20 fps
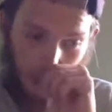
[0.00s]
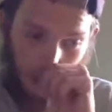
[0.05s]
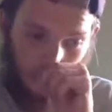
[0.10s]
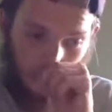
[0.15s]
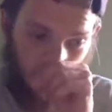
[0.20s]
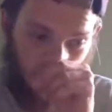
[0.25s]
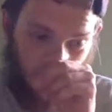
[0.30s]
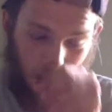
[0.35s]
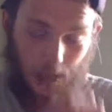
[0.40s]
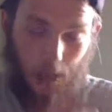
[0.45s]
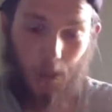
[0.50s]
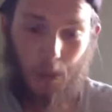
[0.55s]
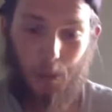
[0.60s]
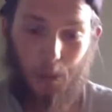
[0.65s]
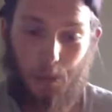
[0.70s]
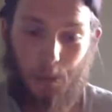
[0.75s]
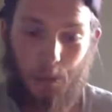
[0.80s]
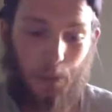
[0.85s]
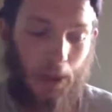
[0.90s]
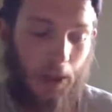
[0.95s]
this morning, I
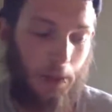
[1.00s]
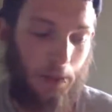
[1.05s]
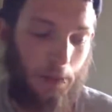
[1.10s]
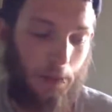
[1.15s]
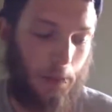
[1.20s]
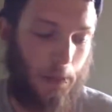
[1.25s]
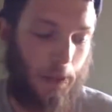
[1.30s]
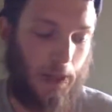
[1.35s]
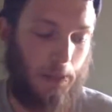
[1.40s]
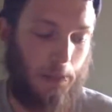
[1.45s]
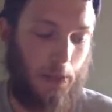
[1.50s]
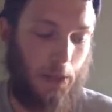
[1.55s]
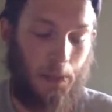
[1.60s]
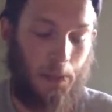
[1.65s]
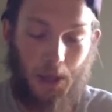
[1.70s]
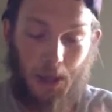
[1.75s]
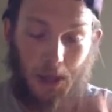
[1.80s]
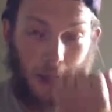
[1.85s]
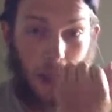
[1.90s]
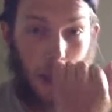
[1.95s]
was picked up
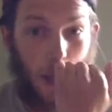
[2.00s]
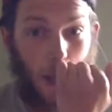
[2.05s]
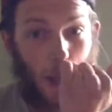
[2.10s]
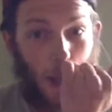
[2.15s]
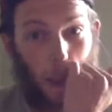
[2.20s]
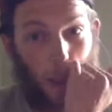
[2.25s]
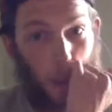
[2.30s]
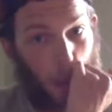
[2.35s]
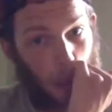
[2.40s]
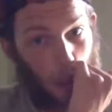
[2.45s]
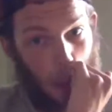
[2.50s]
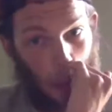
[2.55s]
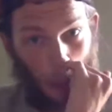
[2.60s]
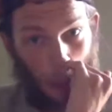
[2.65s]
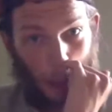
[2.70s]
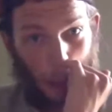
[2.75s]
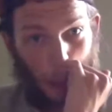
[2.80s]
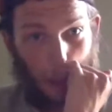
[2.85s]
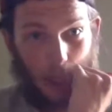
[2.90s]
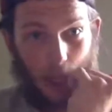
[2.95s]
my guitar, just kind
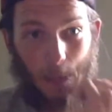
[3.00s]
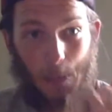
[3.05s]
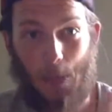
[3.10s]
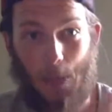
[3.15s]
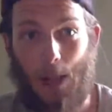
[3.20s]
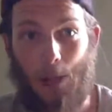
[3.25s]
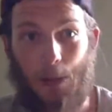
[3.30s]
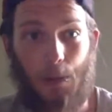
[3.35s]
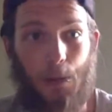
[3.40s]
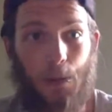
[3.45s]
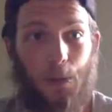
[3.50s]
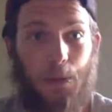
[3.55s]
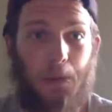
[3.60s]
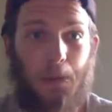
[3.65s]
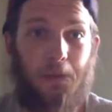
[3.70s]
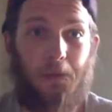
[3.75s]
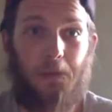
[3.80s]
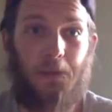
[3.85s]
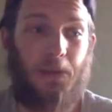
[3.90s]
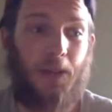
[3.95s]
of a little jam around,
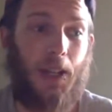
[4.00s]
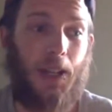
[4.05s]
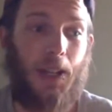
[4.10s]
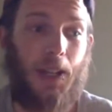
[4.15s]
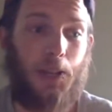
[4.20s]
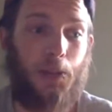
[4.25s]
found a